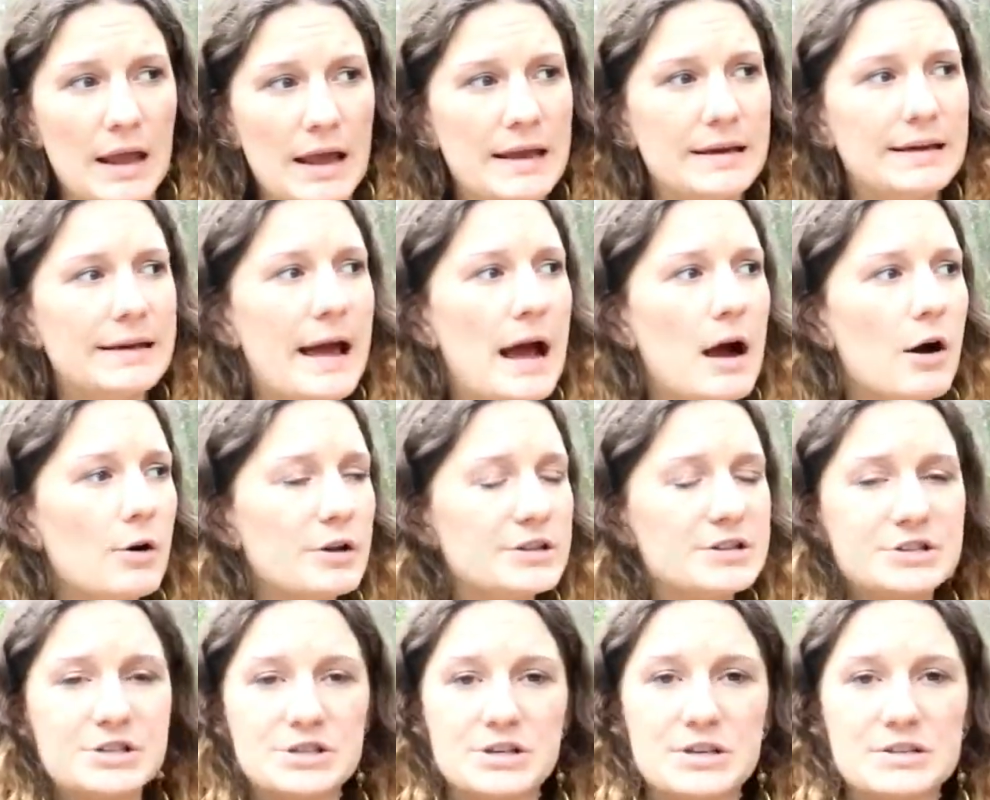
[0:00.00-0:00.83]
And now
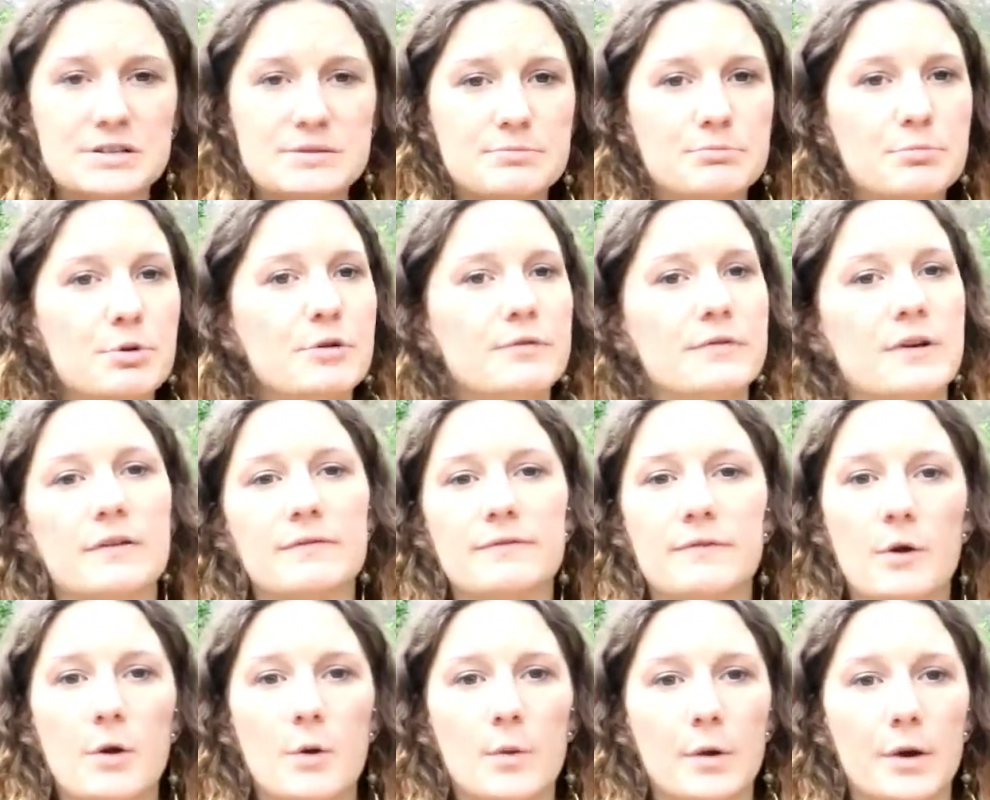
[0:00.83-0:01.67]
it's just moving
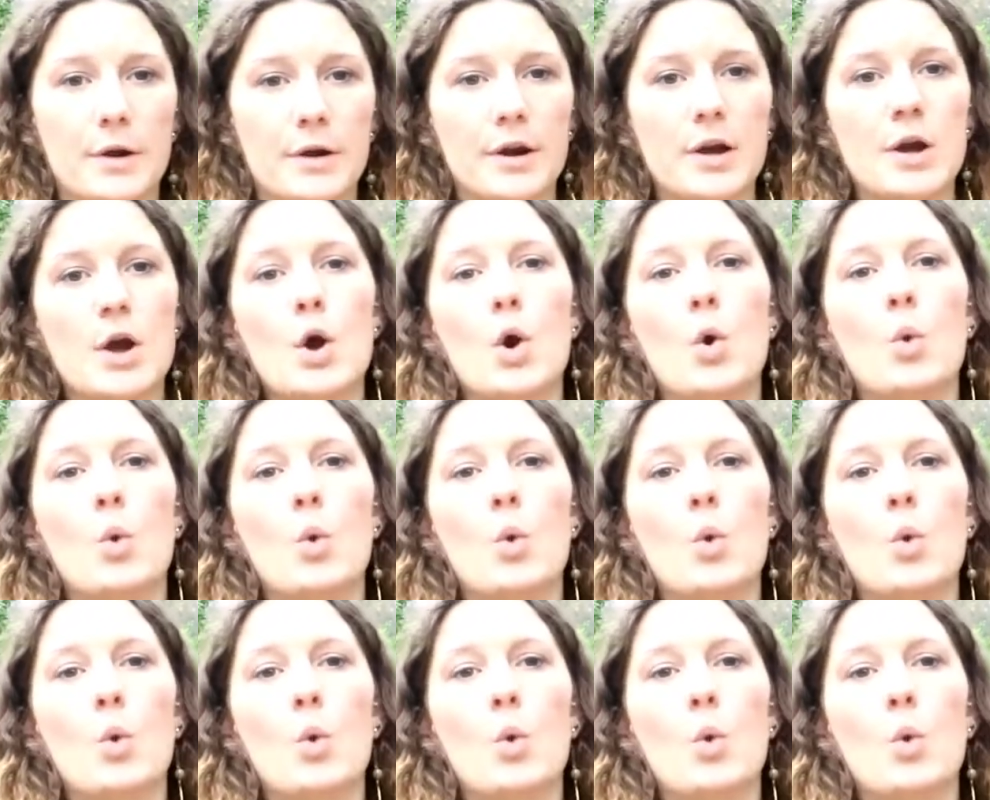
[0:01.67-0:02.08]
forward,